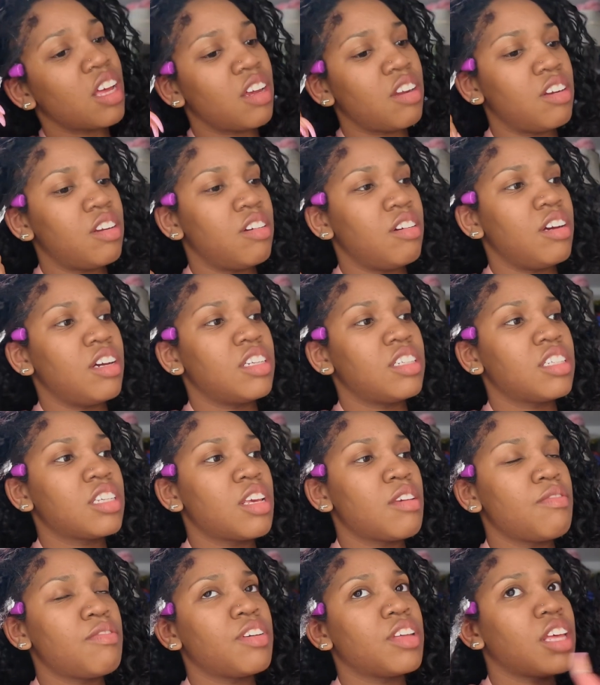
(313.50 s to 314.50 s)
I don't know. I just
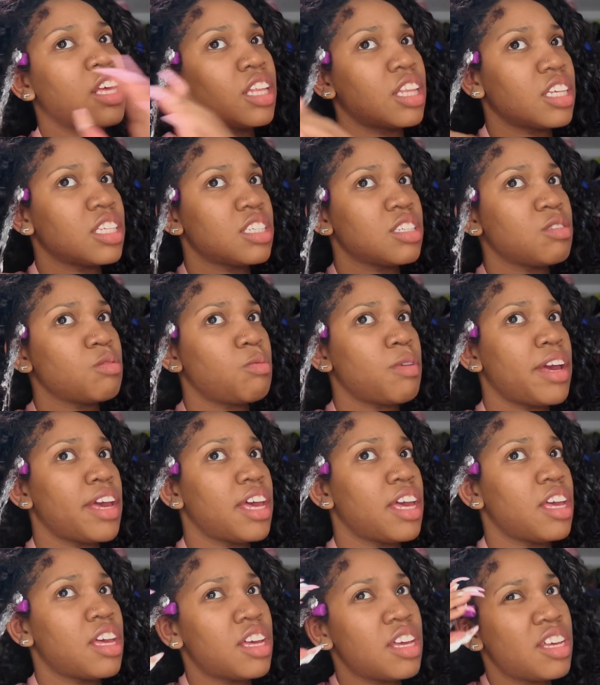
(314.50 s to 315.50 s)
keep feeling like this is
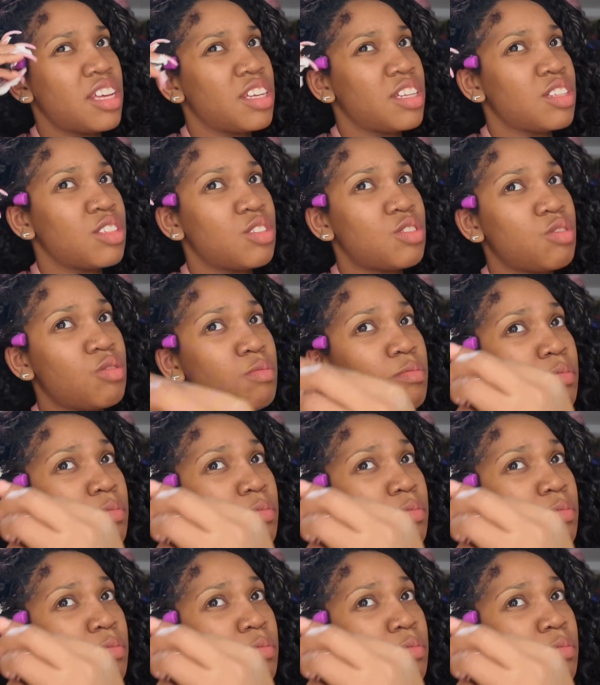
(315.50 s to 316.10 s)
way too